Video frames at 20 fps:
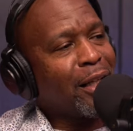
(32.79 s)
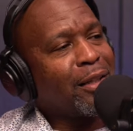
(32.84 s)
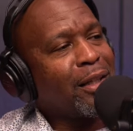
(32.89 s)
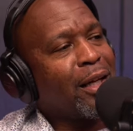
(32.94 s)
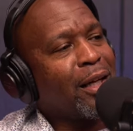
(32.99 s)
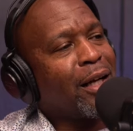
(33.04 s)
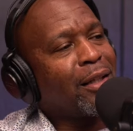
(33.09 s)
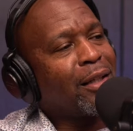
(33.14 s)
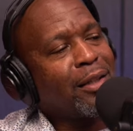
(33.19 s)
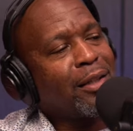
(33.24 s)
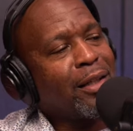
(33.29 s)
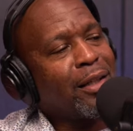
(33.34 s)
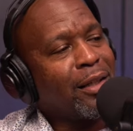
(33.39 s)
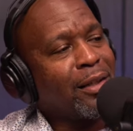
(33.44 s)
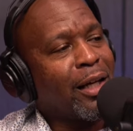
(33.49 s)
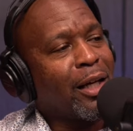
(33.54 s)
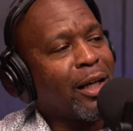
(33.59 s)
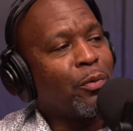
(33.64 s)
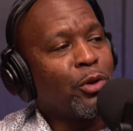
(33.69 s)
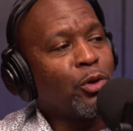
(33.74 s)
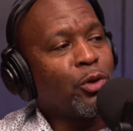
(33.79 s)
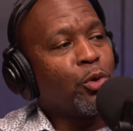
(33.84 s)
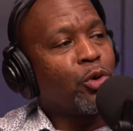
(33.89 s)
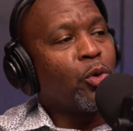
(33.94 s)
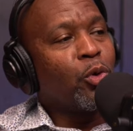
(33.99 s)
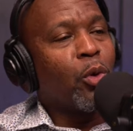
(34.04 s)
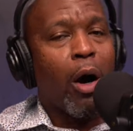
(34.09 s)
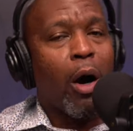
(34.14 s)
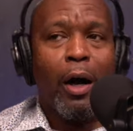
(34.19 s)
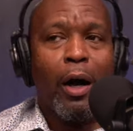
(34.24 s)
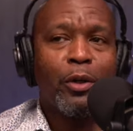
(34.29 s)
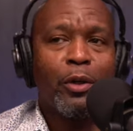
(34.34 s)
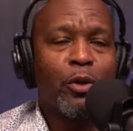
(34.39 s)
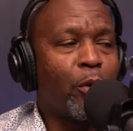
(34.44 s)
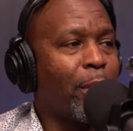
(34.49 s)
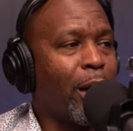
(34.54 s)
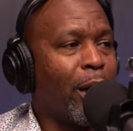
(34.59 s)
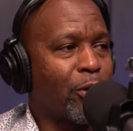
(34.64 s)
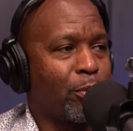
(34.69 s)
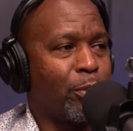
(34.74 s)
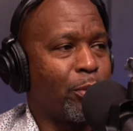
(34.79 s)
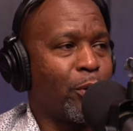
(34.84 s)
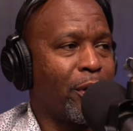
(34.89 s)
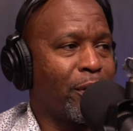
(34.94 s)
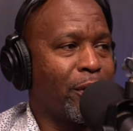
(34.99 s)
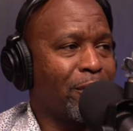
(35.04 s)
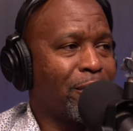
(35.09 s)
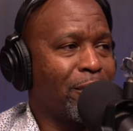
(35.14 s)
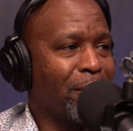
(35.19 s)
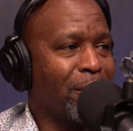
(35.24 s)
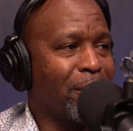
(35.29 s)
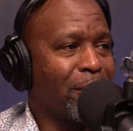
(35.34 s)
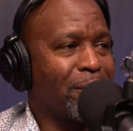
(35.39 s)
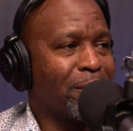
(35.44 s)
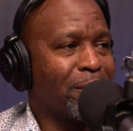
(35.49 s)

I think I think they like when you two argue about sports.